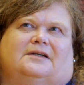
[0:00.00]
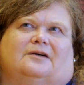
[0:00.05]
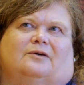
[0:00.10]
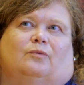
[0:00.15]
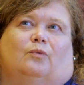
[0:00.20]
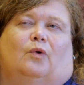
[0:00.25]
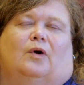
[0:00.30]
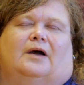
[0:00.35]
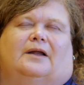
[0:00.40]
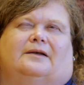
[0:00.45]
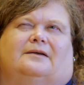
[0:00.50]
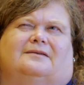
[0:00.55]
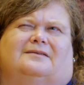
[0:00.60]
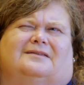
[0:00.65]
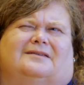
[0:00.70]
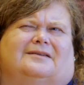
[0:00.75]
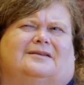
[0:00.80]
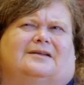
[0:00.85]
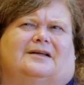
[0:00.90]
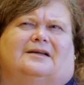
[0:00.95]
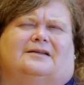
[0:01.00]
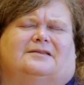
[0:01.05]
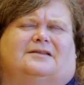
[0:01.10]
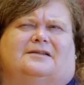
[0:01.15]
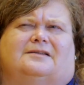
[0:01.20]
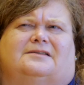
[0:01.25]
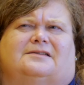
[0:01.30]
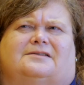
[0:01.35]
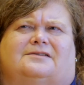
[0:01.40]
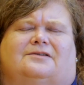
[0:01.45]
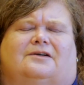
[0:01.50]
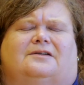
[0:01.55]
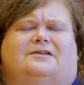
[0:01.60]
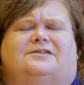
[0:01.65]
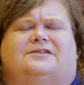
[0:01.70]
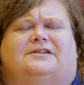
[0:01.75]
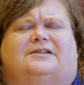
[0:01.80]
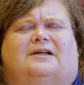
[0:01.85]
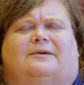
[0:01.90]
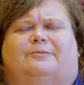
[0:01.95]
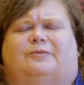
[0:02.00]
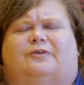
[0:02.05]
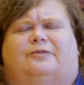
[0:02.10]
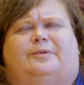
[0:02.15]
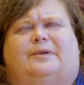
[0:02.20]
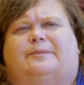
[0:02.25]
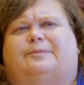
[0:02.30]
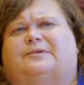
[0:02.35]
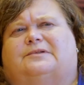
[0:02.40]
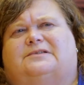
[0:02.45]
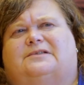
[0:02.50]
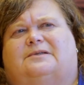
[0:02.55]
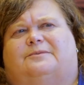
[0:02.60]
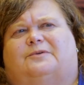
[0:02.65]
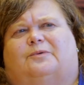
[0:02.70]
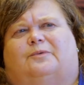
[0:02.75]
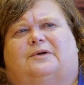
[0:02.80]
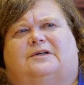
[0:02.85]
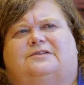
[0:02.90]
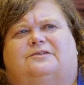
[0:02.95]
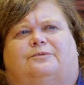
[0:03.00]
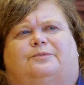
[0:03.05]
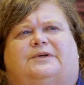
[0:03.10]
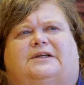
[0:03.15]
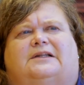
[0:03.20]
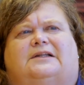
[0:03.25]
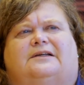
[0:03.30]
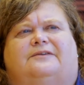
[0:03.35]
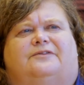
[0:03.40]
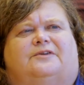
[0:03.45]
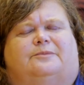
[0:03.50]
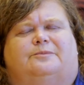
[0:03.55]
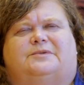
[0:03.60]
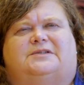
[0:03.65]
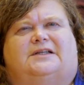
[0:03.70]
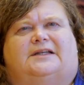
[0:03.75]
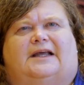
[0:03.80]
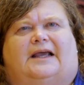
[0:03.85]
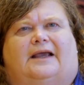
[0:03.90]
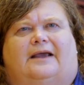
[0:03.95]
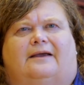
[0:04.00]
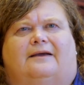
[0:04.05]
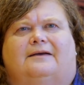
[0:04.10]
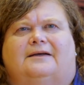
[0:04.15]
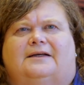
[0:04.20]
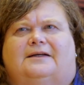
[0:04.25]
want an astonishing number of people seem to want to relive them today.